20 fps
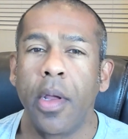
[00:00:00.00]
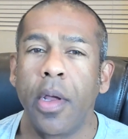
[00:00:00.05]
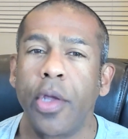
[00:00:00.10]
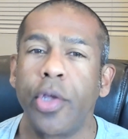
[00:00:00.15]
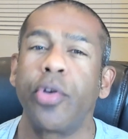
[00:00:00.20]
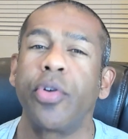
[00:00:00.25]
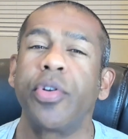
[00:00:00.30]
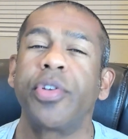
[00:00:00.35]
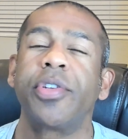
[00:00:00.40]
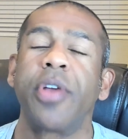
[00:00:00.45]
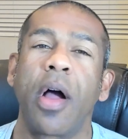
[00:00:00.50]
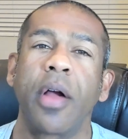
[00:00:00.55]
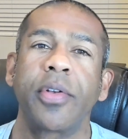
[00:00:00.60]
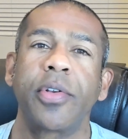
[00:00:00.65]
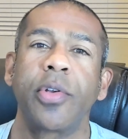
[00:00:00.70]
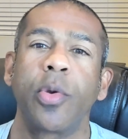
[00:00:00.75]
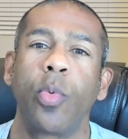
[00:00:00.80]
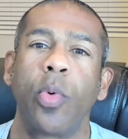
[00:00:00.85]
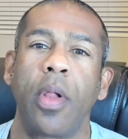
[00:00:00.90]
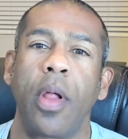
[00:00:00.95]
Your
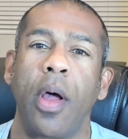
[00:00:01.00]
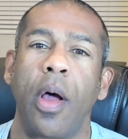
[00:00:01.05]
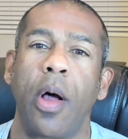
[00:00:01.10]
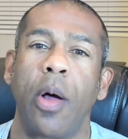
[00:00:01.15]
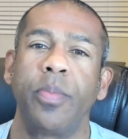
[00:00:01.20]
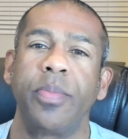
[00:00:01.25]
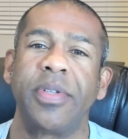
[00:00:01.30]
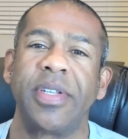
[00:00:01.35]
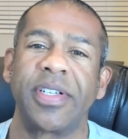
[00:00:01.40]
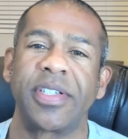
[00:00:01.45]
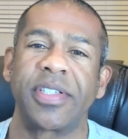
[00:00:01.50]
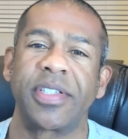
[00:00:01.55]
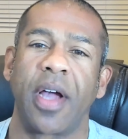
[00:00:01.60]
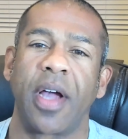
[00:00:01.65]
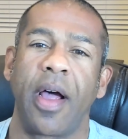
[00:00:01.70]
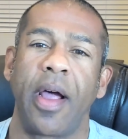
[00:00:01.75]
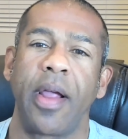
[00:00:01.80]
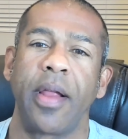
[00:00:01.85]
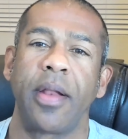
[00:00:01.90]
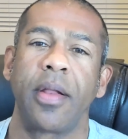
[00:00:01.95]
doctor will help
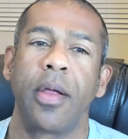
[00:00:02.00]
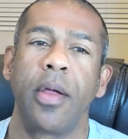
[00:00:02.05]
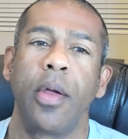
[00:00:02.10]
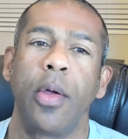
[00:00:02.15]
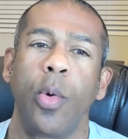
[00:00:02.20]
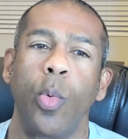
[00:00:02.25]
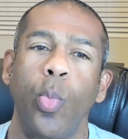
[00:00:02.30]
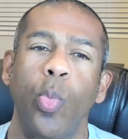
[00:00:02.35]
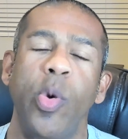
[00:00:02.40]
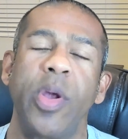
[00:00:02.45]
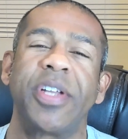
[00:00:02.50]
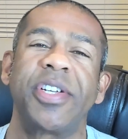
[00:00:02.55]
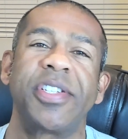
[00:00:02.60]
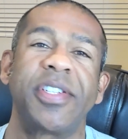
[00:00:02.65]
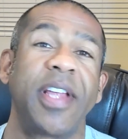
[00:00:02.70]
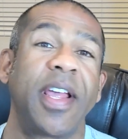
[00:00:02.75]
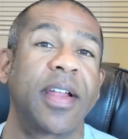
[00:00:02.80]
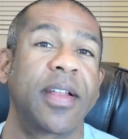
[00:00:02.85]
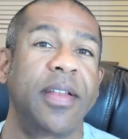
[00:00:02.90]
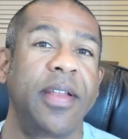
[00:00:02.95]
decide which
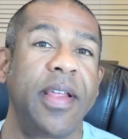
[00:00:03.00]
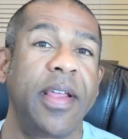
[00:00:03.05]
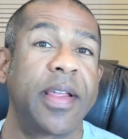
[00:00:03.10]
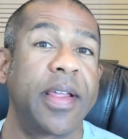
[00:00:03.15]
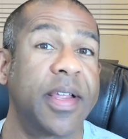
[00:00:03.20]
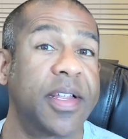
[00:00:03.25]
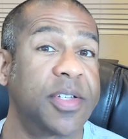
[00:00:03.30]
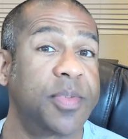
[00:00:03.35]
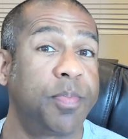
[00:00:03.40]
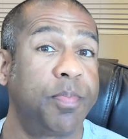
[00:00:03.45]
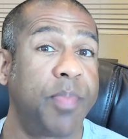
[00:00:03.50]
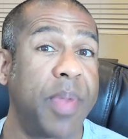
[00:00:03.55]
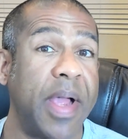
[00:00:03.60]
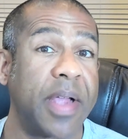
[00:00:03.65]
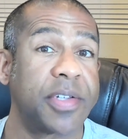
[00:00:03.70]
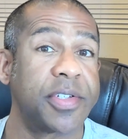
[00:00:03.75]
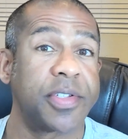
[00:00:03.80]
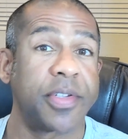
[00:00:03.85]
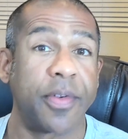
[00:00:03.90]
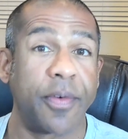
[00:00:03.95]
technique is
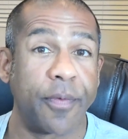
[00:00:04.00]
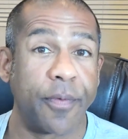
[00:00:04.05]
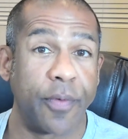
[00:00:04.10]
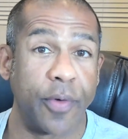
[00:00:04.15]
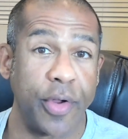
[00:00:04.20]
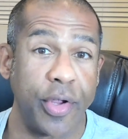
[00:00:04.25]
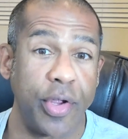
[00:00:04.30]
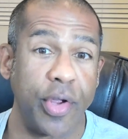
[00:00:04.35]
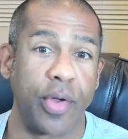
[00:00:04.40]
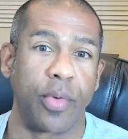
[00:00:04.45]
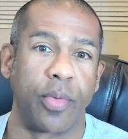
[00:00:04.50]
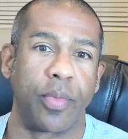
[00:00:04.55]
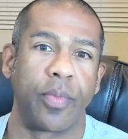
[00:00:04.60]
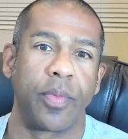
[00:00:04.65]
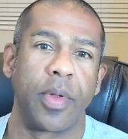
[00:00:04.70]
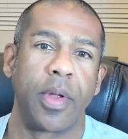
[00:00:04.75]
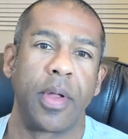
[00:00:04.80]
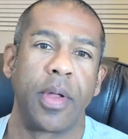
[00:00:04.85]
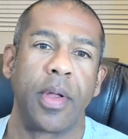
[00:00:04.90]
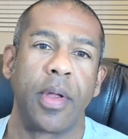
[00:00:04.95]
best for you.
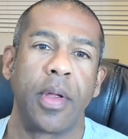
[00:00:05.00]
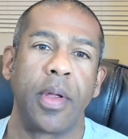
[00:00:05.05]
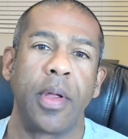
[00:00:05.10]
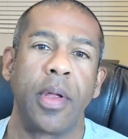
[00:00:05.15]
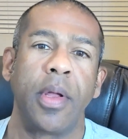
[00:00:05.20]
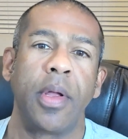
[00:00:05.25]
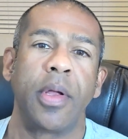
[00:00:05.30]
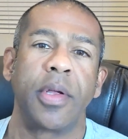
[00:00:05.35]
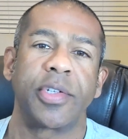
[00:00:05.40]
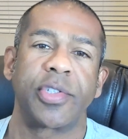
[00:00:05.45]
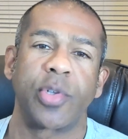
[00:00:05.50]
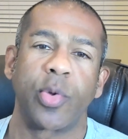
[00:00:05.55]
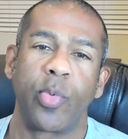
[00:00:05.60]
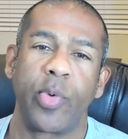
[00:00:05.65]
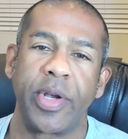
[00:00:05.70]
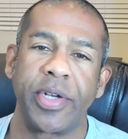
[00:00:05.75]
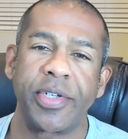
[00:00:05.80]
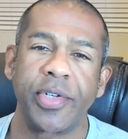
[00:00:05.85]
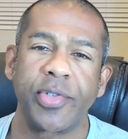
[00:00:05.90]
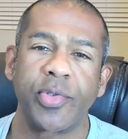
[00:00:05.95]

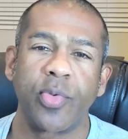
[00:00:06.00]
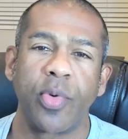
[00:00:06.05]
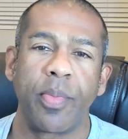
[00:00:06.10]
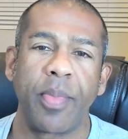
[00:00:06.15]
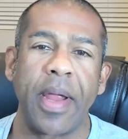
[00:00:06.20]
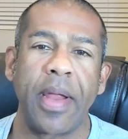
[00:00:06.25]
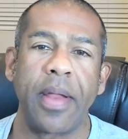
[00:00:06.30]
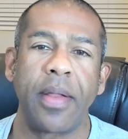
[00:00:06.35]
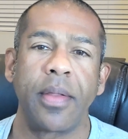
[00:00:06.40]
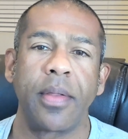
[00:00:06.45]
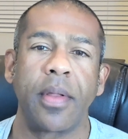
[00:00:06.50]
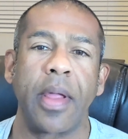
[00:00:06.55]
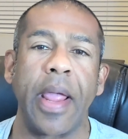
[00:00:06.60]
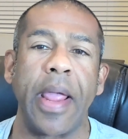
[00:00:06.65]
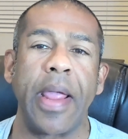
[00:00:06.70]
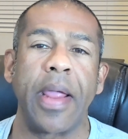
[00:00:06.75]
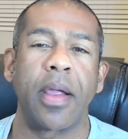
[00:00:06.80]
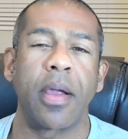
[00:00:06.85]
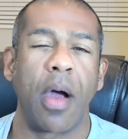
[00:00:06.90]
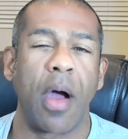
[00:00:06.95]
Syringes remain
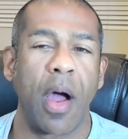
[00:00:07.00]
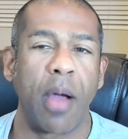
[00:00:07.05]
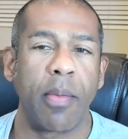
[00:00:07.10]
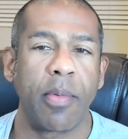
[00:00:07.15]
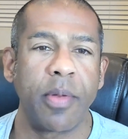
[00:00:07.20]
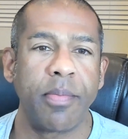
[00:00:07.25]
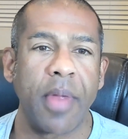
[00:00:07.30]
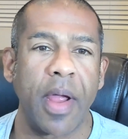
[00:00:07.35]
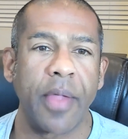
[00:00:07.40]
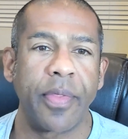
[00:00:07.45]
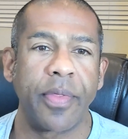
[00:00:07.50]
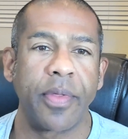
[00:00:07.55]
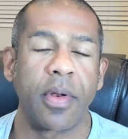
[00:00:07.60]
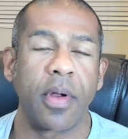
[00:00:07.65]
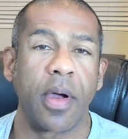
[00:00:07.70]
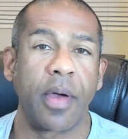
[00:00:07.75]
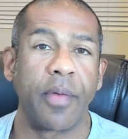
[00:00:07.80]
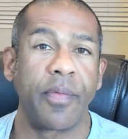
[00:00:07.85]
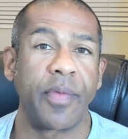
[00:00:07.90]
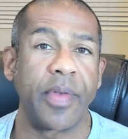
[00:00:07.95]
a common method
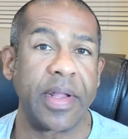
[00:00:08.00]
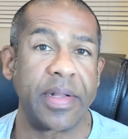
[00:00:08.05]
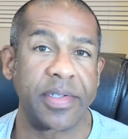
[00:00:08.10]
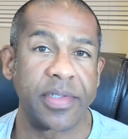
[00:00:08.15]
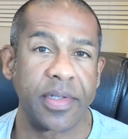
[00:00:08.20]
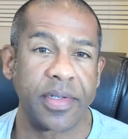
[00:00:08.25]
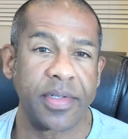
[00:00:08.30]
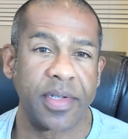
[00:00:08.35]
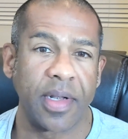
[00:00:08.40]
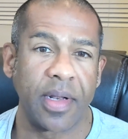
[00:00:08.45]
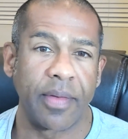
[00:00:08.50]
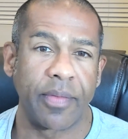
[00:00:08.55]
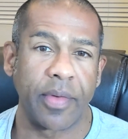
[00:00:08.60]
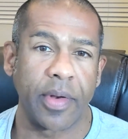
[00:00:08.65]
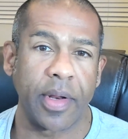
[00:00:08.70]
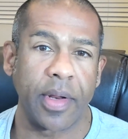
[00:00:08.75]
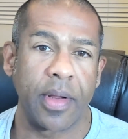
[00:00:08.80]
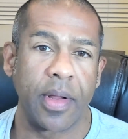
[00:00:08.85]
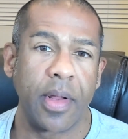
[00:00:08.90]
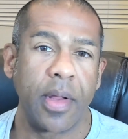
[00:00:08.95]
of insulin
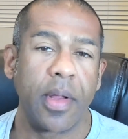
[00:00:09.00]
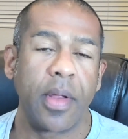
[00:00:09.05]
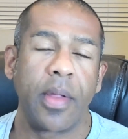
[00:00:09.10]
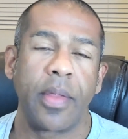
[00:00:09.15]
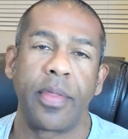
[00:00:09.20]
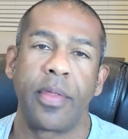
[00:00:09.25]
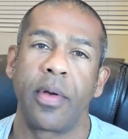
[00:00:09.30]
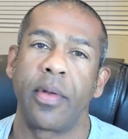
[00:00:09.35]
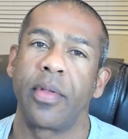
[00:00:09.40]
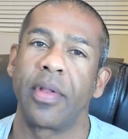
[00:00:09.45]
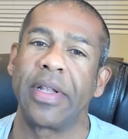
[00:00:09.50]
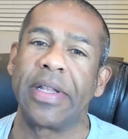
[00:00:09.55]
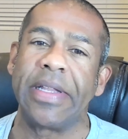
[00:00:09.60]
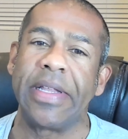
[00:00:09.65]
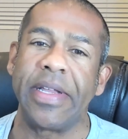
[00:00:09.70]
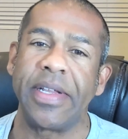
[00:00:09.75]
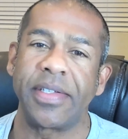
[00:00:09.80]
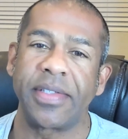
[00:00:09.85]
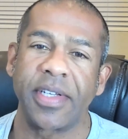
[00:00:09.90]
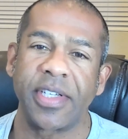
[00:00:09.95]
delivery. They're the
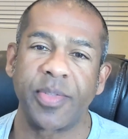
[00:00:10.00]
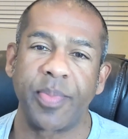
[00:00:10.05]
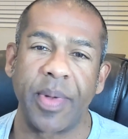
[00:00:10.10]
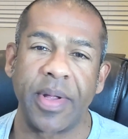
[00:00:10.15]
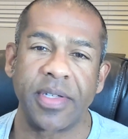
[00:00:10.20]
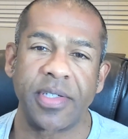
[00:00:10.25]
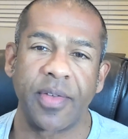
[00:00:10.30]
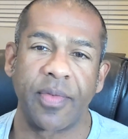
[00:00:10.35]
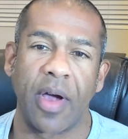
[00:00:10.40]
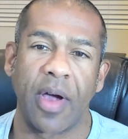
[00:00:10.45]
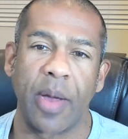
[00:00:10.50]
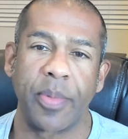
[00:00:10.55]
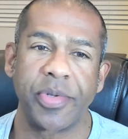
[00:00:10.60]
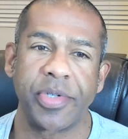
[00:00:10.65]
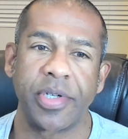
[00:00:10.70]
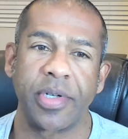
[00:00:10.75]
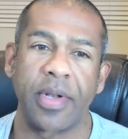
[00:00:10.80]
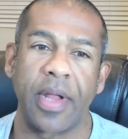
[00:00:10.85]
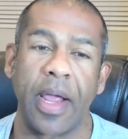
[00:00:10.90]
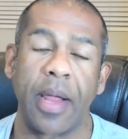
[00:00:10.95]
least expensive
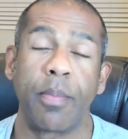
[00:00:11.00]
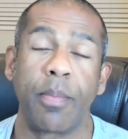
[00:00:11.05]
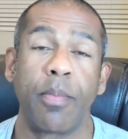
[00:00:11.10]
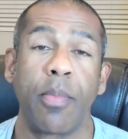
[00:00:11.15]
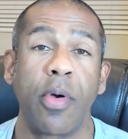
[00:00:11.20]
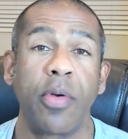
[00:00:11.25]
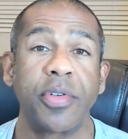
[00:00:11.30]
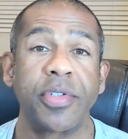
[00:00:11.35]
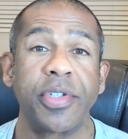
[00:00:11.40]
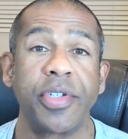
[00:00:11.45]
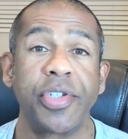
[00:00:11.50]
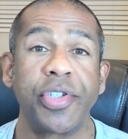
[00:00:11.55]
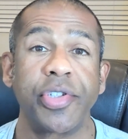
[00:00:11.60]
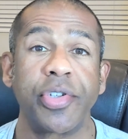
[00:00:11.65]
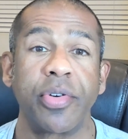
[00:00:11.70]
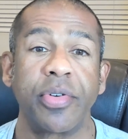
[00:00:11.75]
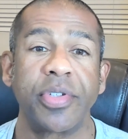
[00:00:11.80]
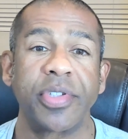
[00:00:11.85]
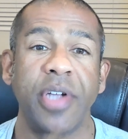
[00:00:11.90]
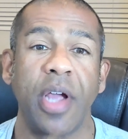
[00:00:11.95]
option, and most
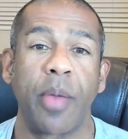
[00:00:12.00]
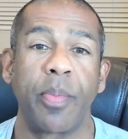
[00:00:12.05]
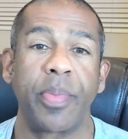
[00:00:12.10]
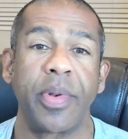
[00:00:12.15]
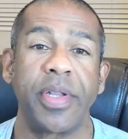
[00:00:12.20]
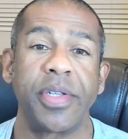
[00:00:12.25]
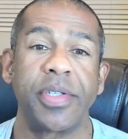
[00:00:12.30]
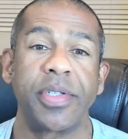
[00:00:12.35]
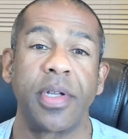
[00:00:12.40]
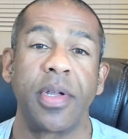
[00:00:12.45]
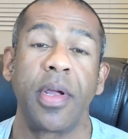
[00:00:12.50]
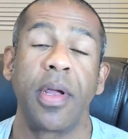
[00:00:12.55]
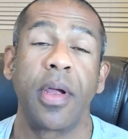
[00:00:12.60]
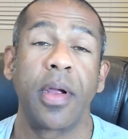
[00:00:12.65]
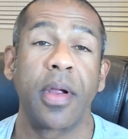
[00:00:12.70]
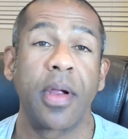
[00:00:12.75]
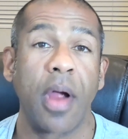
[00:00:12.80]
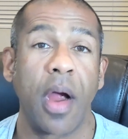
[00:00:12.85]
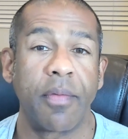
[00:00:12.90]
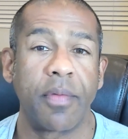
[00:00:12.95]
insurance companies
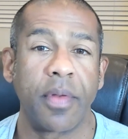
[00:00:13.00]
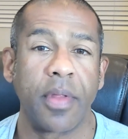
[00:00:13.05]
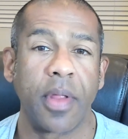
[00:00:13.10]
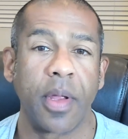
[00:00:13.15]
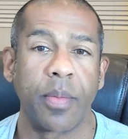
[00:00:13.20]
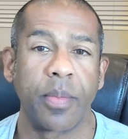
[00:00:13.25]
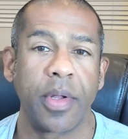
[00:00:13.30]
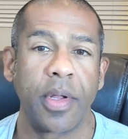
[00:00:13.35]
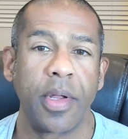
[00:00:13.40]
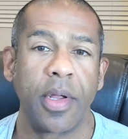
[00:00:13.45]
cover them.